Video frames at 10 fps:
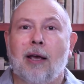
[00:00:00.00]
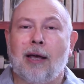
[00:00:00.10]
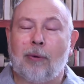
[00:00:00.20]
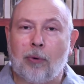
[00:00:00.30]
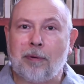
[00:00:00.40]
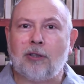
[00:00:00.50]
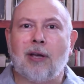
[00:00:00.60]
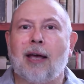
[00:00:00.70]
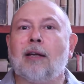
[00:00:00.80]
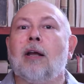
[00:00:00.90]
He would be
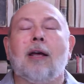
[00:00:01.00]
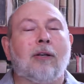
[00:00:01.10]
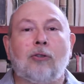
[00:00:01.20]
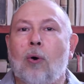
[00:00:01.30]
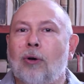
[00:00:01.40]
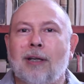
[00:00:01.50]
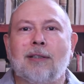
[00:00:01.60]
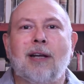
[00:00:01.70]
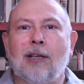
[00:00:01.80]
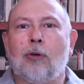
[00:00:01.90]
saying, don't
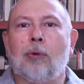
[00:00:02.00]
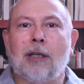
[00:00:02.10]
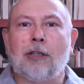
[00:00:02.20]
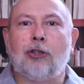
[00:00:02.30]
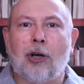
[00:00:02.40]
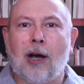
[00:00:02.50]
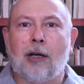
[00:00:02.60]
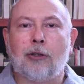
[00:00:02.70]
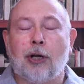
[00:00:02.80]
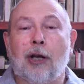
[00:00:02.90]
continually
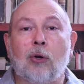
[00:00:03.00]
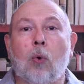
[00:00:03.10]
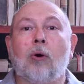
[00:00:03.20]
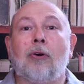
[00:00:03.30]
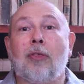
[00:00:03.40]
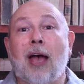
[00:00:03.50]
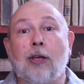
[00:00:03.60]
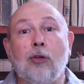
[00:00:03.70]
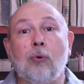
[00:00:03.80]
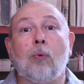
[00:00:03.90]
judge in order that
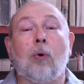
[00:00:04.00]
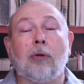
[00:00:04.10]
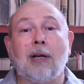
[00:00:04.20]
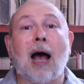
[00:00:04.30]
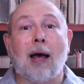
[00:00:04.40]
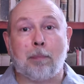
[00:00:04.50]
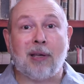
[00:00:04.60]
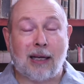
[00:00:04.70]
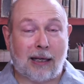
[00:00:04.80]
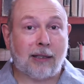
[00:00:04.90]
you not
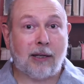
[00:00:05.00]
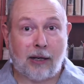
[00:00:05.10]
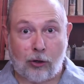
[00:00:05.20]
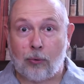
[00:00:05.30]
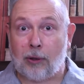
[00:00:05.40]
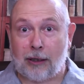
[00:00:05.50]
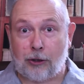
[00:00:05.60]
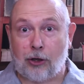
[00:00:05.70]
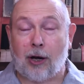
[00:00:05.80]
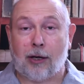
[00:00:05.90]
be continually
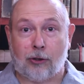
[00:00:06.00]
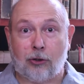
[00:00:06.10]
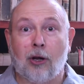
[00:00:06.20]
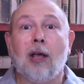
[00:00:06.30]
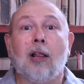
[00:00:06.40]
judged.